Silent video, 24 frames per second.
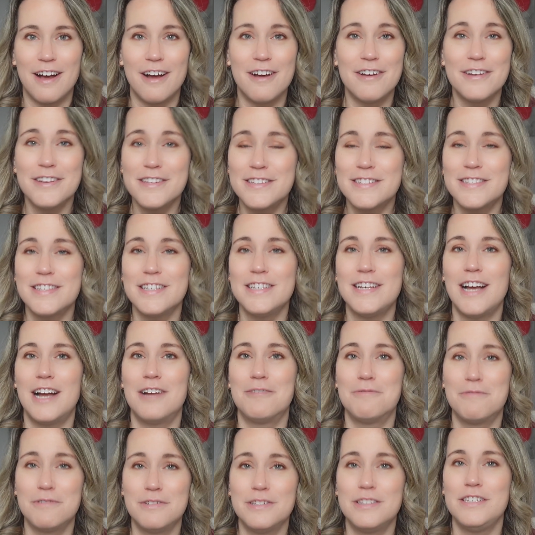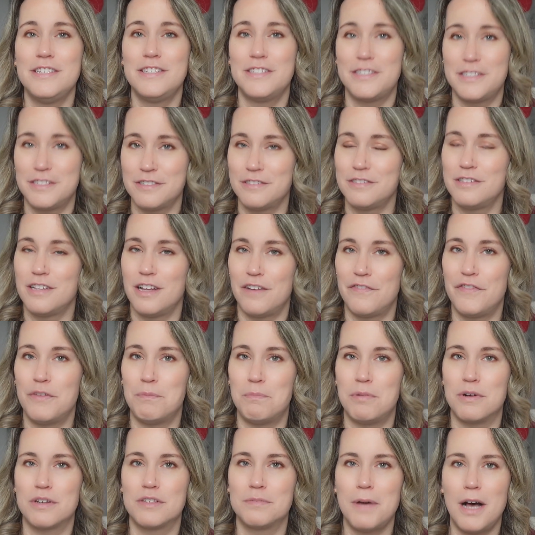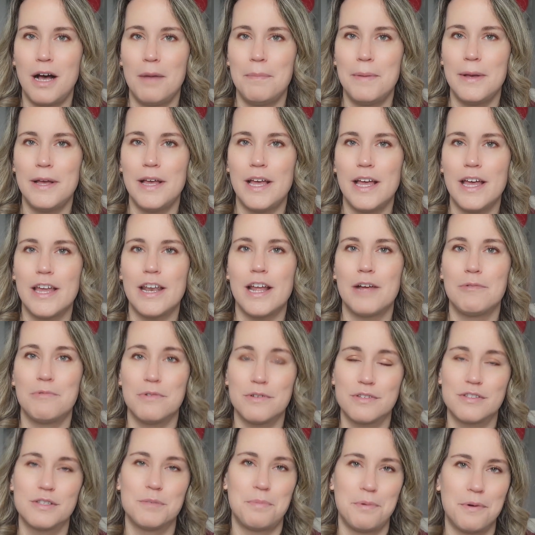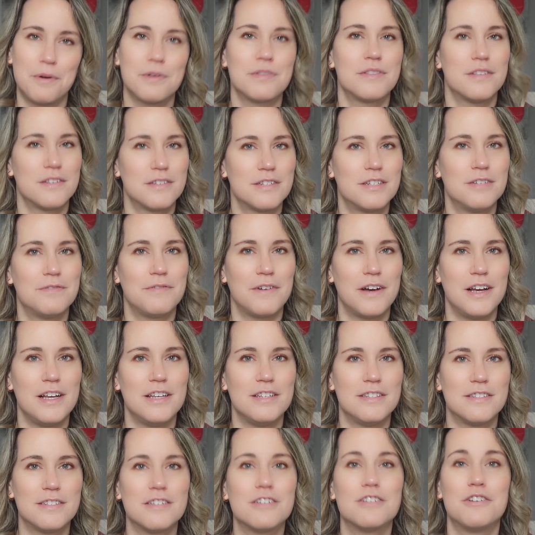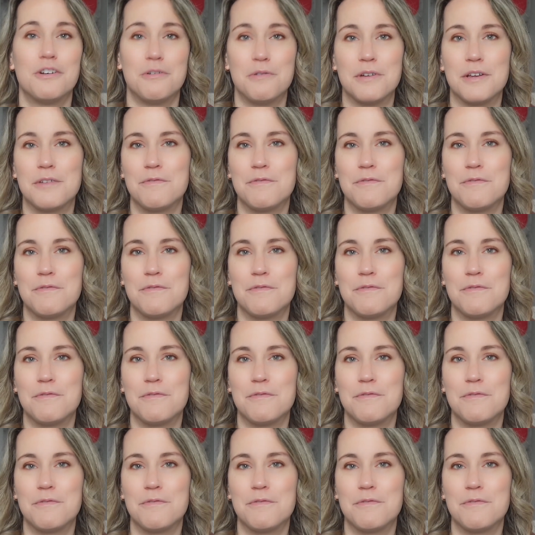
Honestly, I really still love the Boox Palma, and I will support this device going